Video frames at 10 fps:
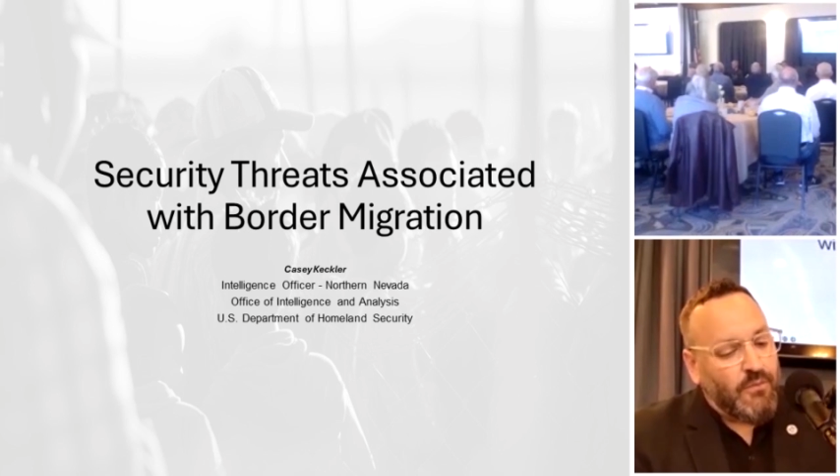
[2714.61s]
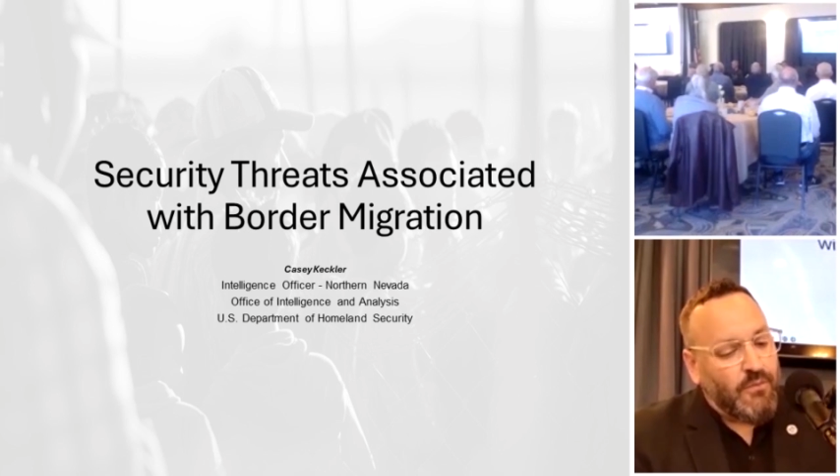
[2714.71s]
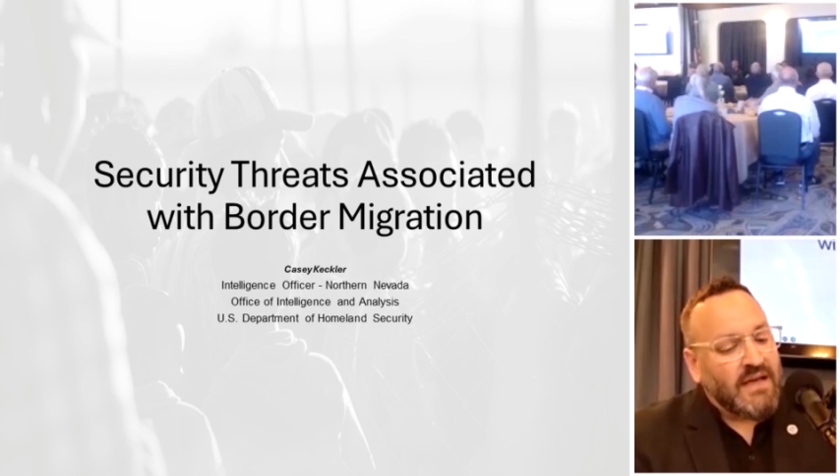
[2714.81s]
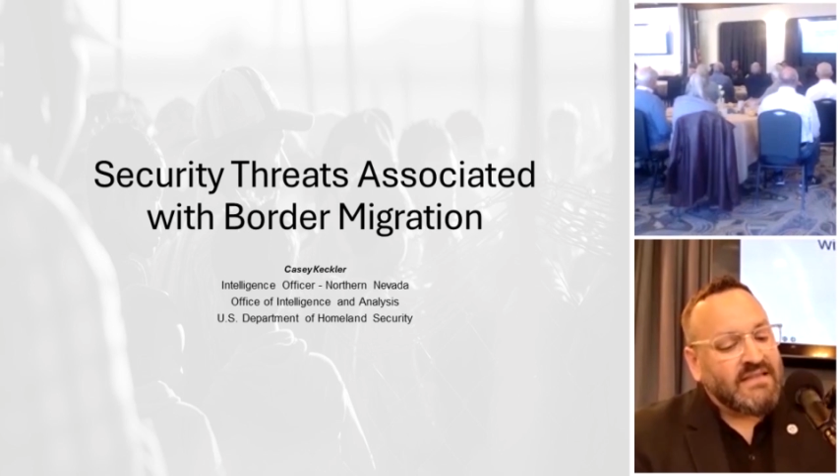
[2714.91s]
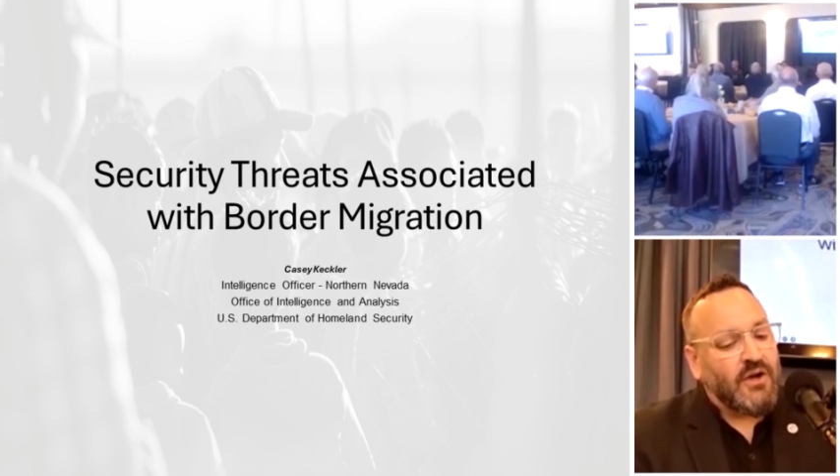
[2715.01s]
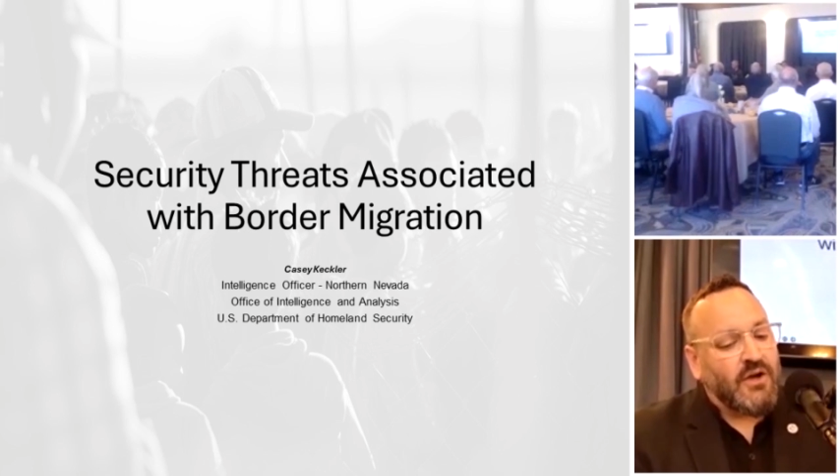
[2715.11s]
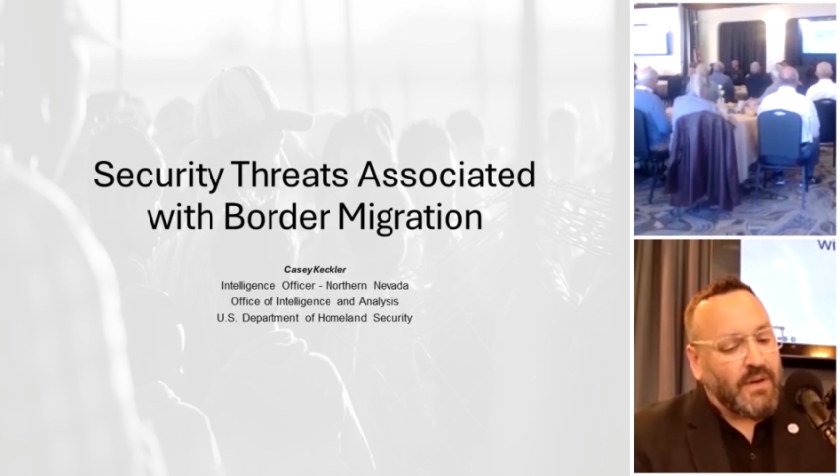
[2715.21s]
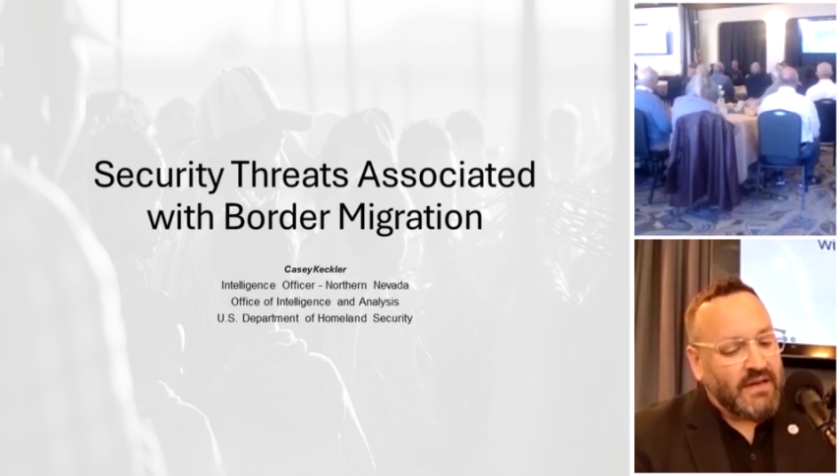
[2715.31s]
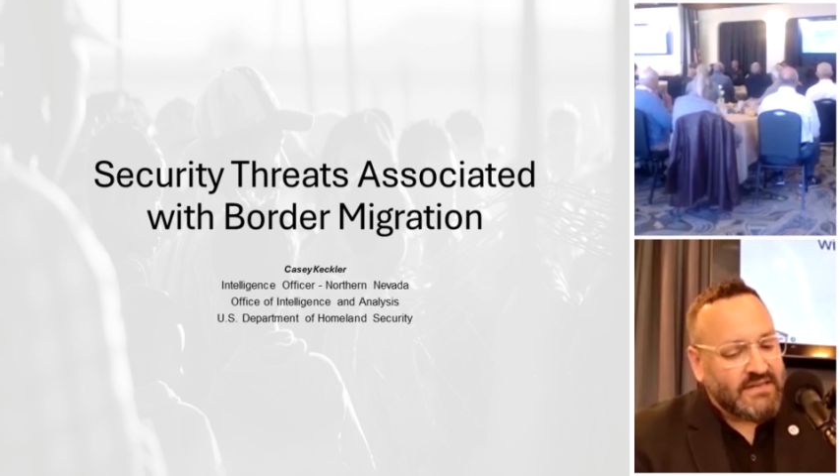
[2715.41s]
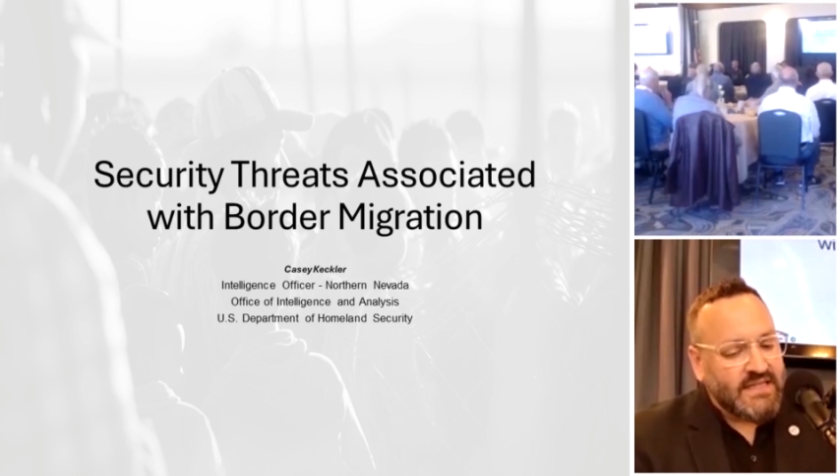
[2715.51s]

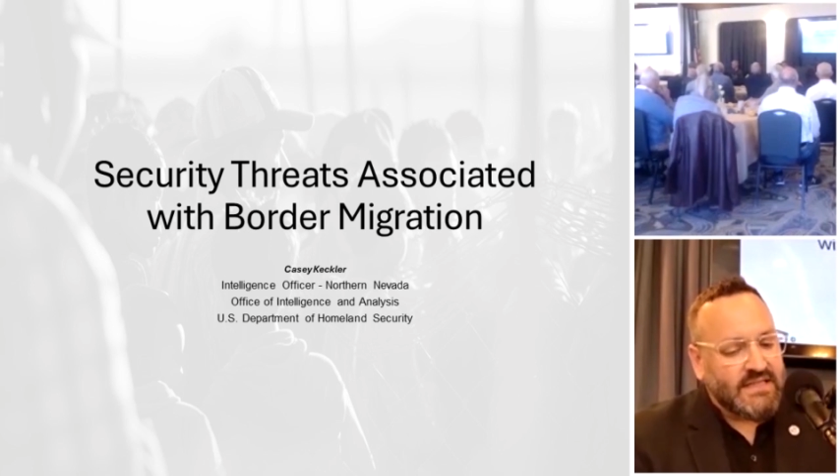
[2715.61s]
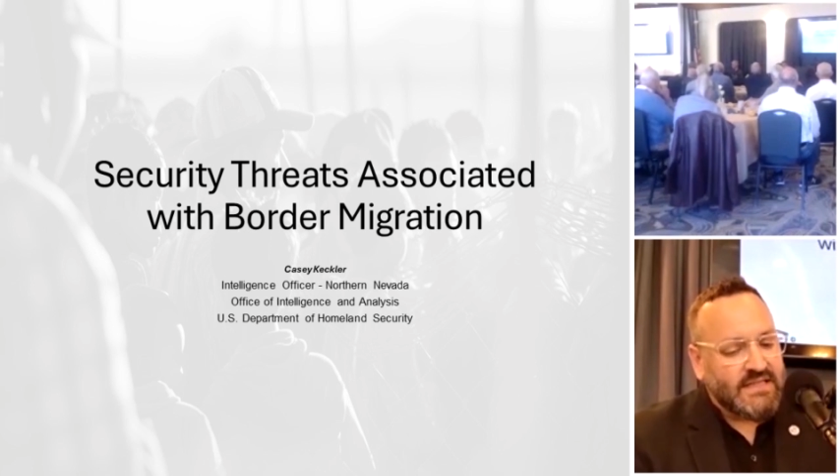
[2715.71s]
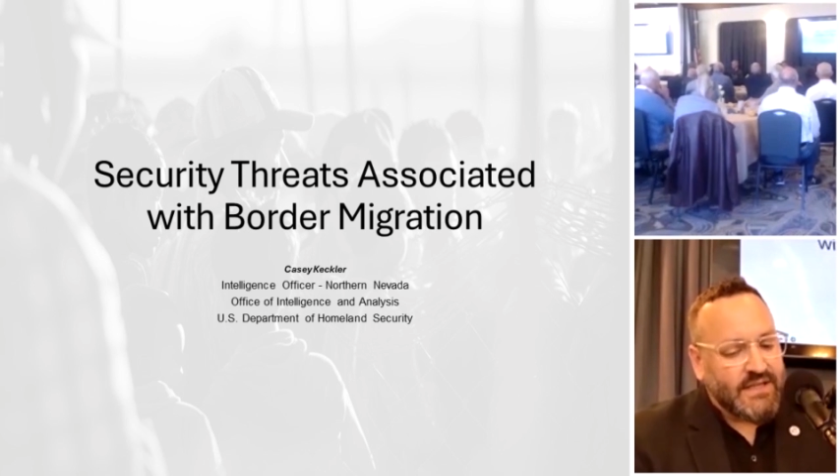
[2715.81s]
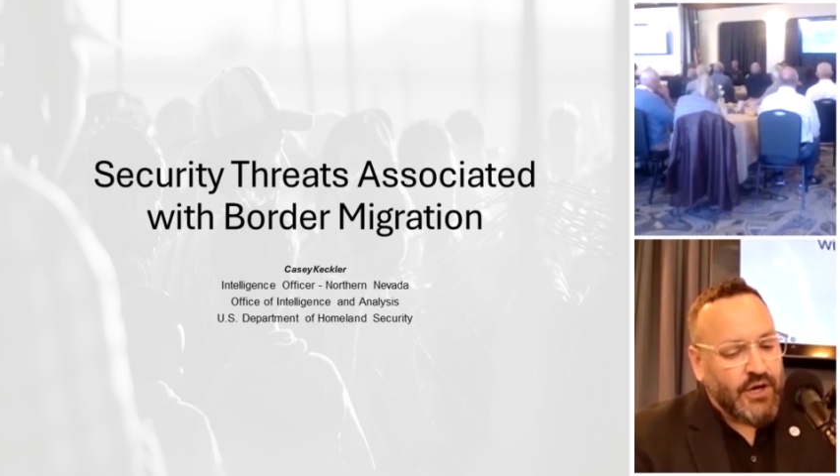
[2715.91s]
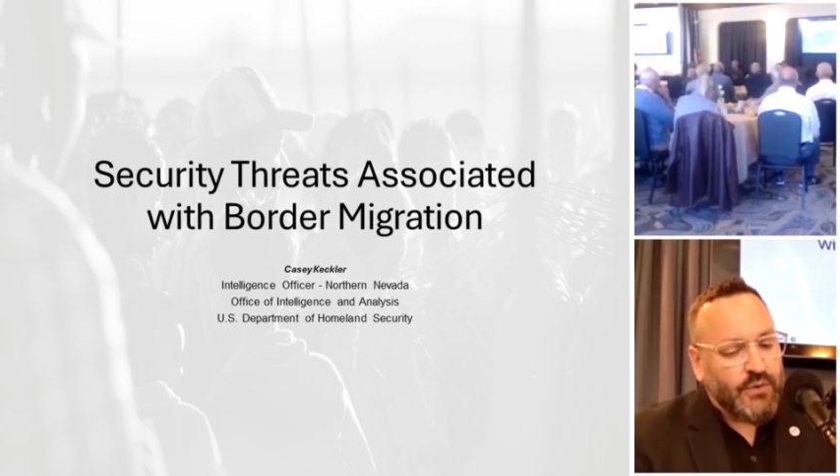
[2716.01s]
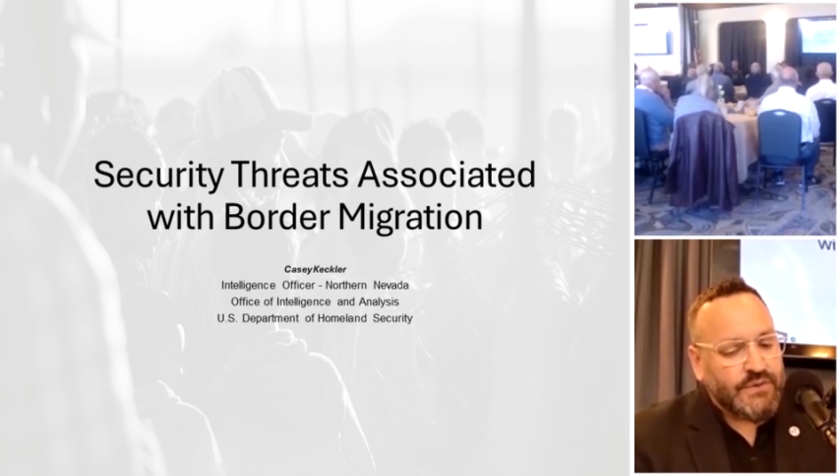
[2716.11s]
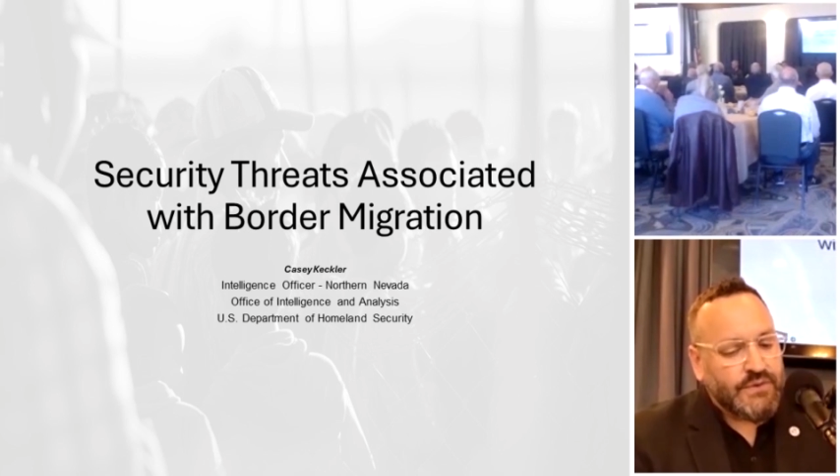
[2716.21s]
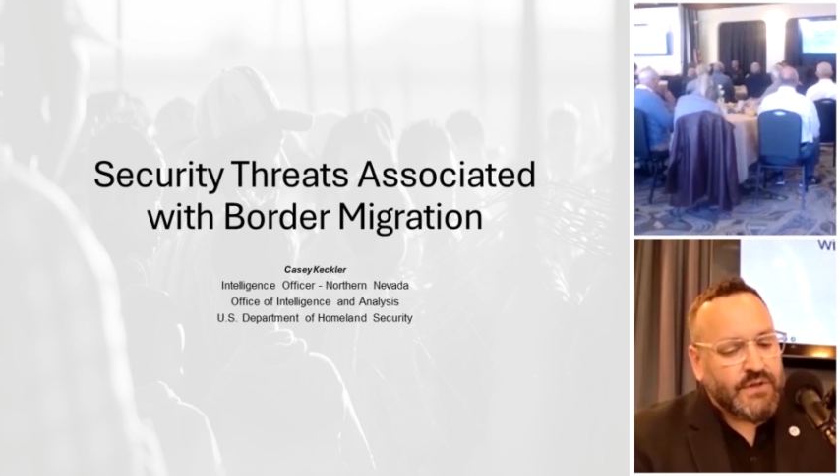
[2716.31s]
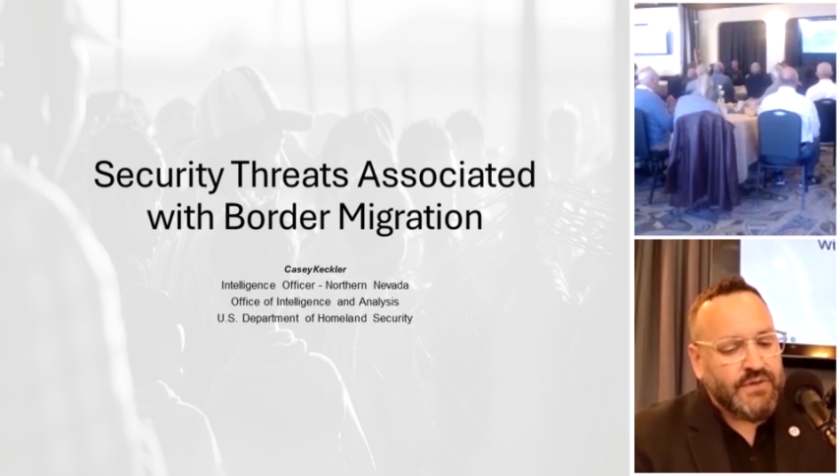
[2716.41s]
Mexico-based TCOs